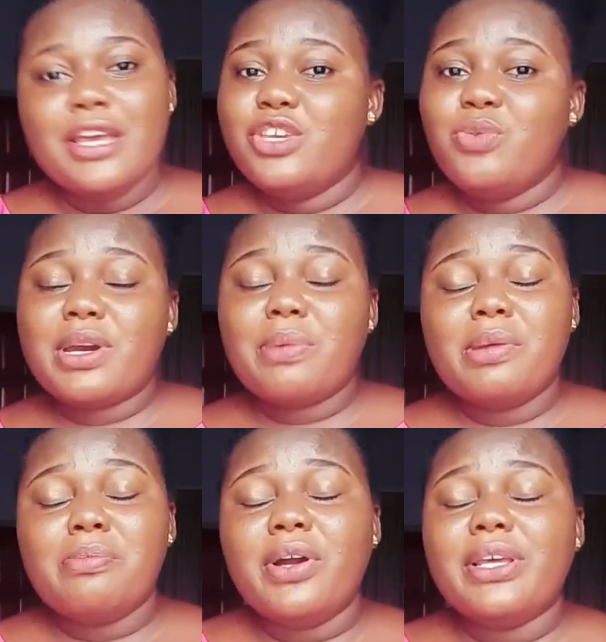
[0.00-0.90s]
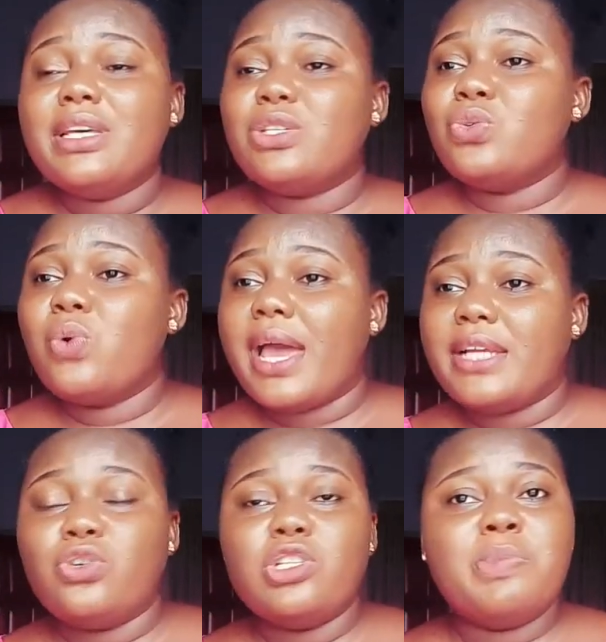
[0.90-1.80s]
You wake up in the morning, there's no
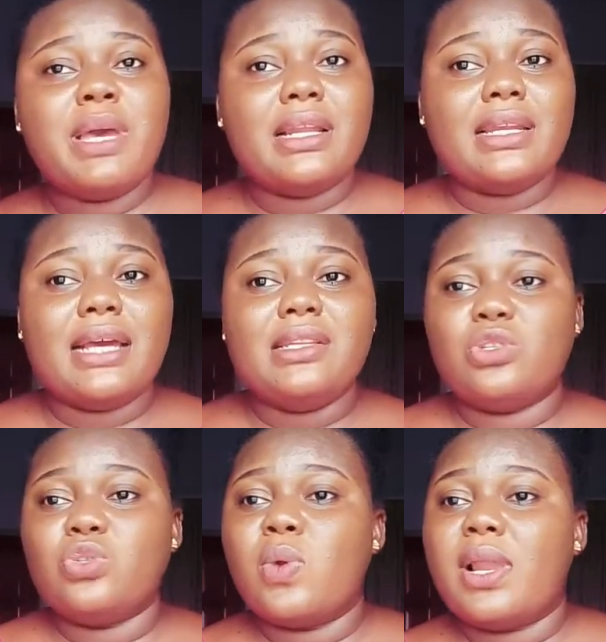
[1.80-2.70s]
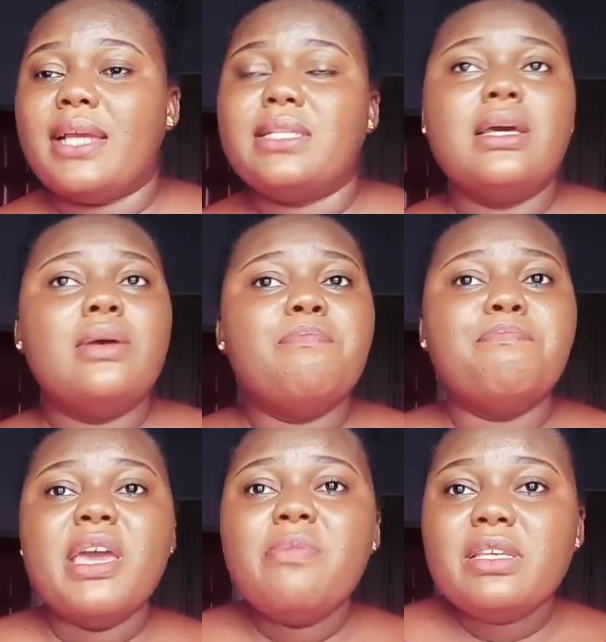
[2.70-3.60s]
light. You go to bed at night, there's no light.
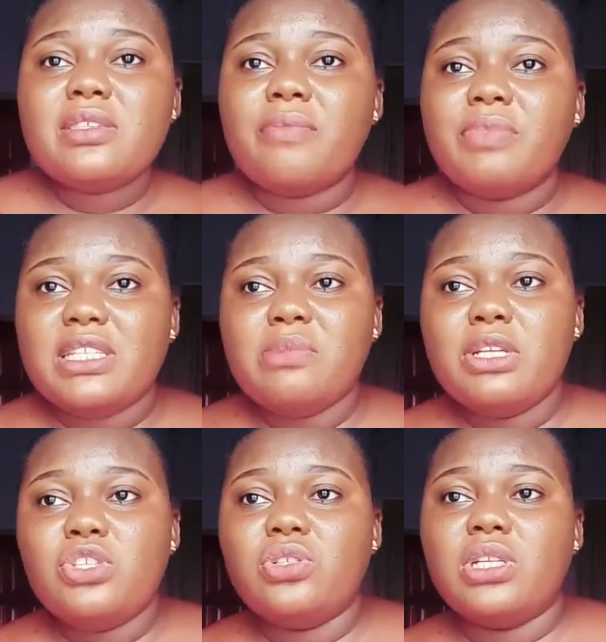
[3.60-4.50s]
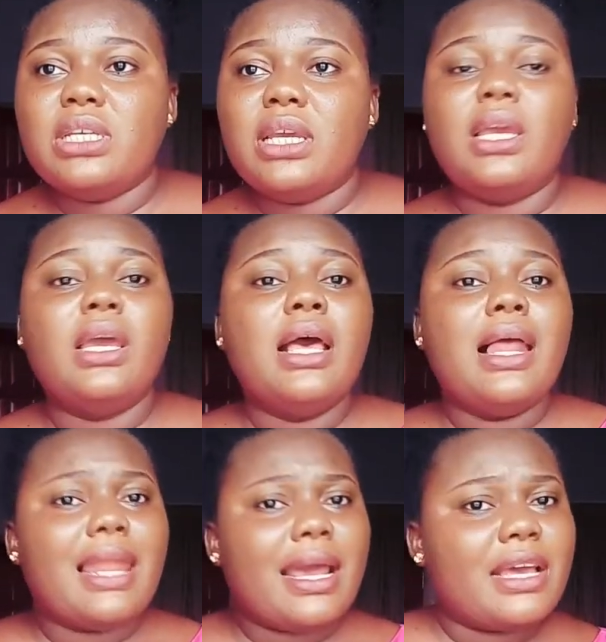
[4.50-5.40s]
Maybe some 30 minutes during the day,
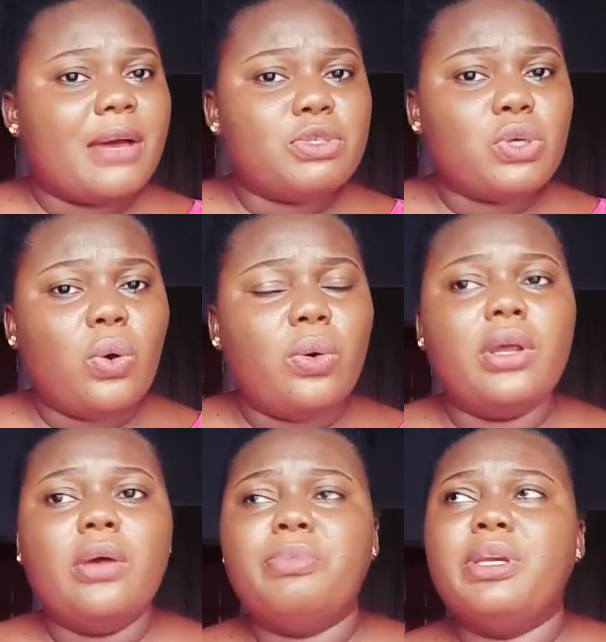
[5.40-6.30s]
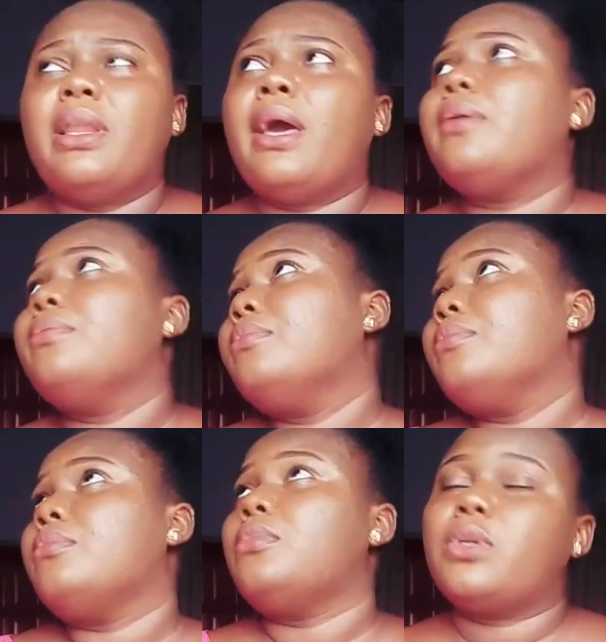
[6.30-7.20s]
light comes on, but you're like,
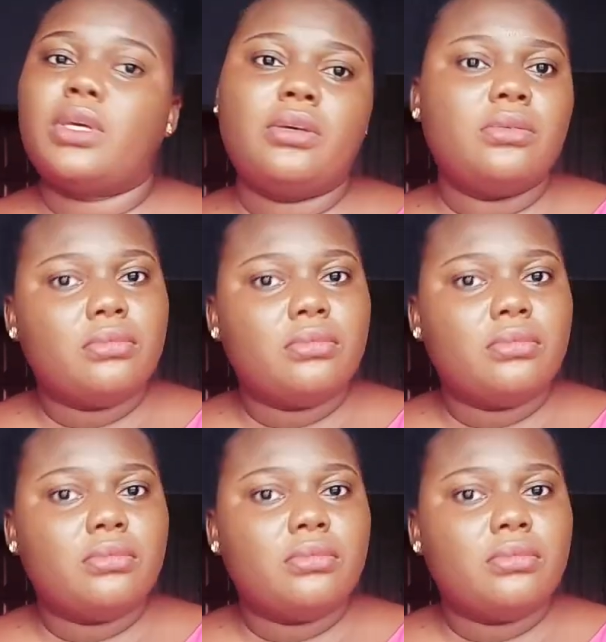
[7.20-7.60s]
okay.